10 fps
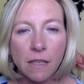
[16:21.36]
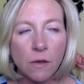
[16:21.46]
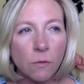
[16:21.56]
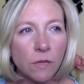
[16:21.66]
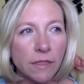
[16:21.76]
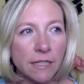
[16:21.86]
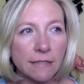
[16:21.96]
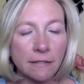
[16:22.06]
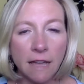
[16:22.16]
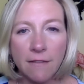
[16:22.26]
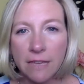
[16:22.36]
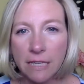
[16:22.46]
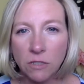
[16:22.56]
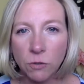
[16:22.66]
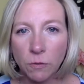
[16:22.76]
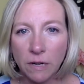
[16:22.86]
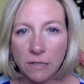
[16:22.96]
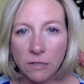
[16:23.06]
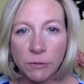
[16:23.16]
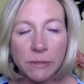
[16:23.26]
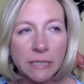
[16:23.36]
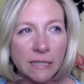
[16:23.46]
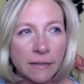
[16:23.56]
with this loving source who's